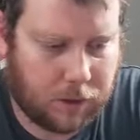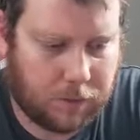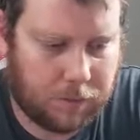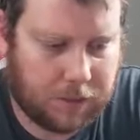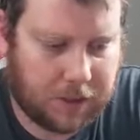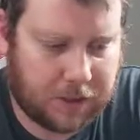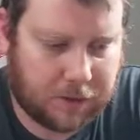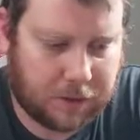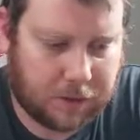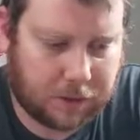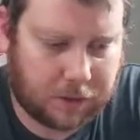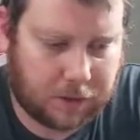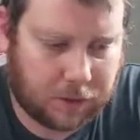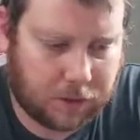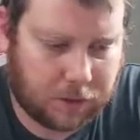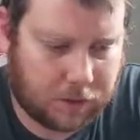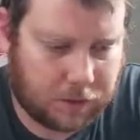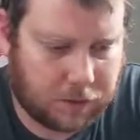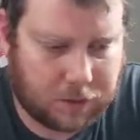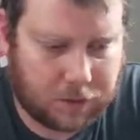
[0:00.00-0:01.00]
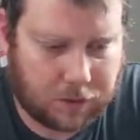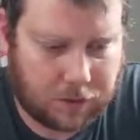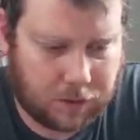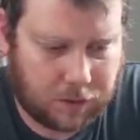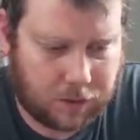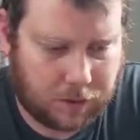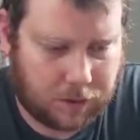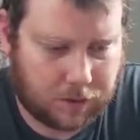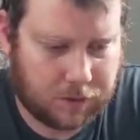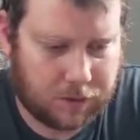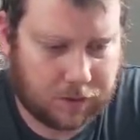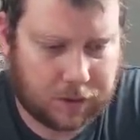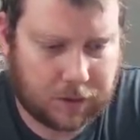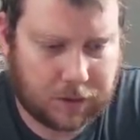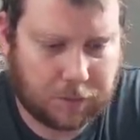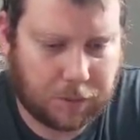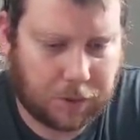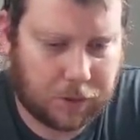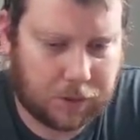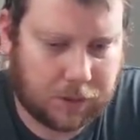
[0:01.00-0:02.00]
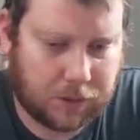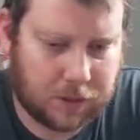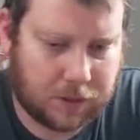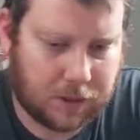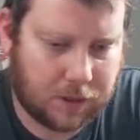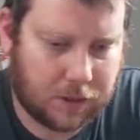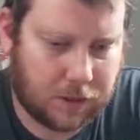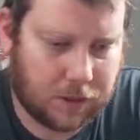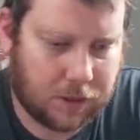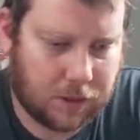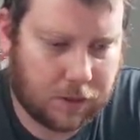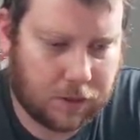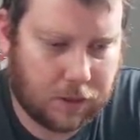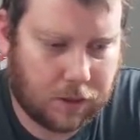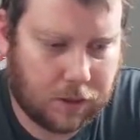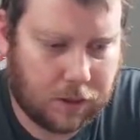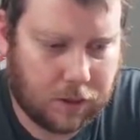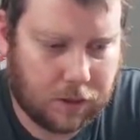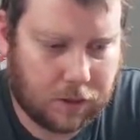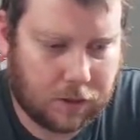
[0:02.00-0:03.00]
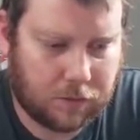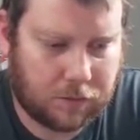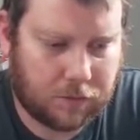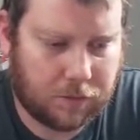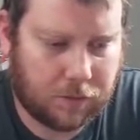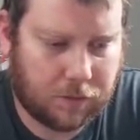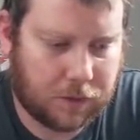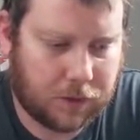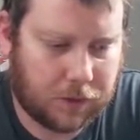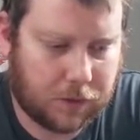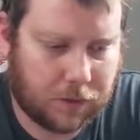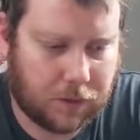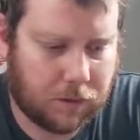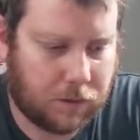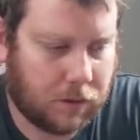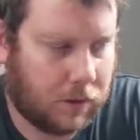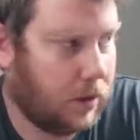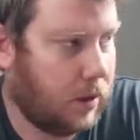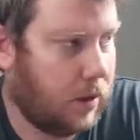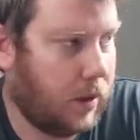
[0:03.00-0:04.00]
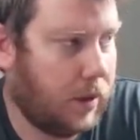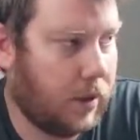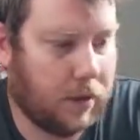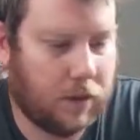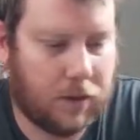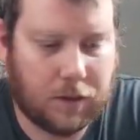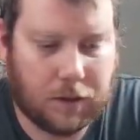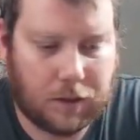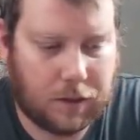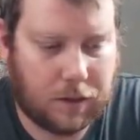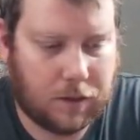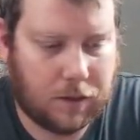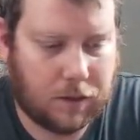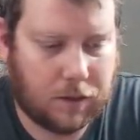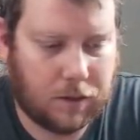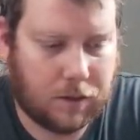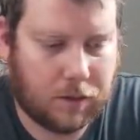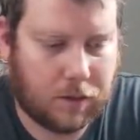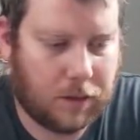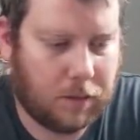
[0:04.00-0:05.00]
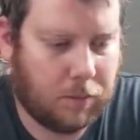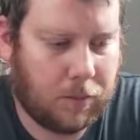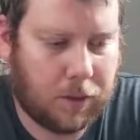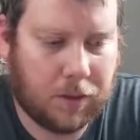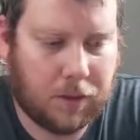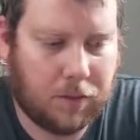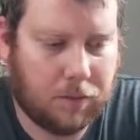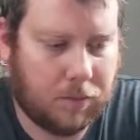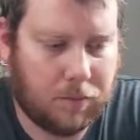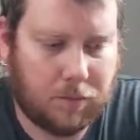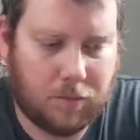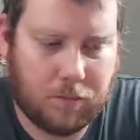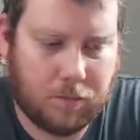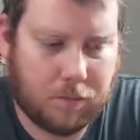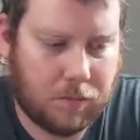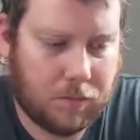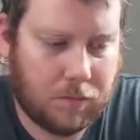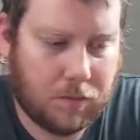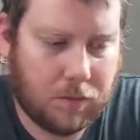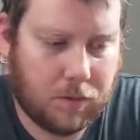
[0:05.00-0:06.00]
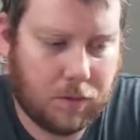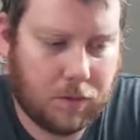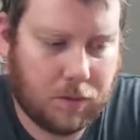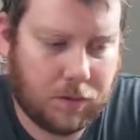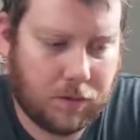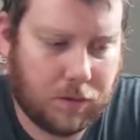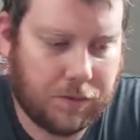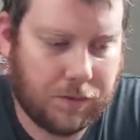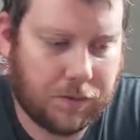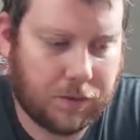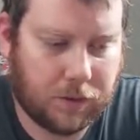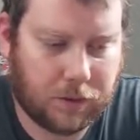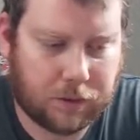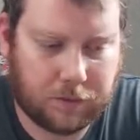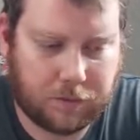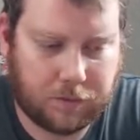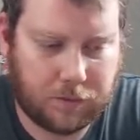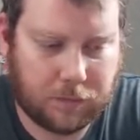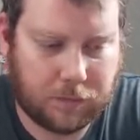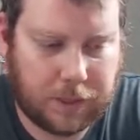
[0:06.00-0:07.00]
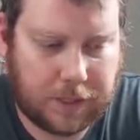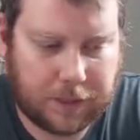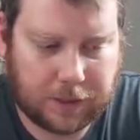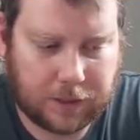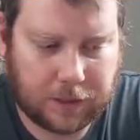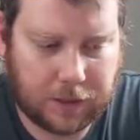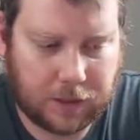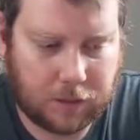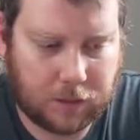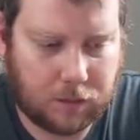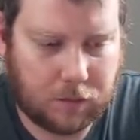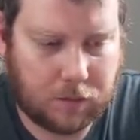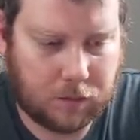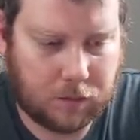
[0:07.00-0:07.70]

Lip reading: base set cards. So we got the Ponyta, the Full Heal, and hit me up if you're looking for Eradicate.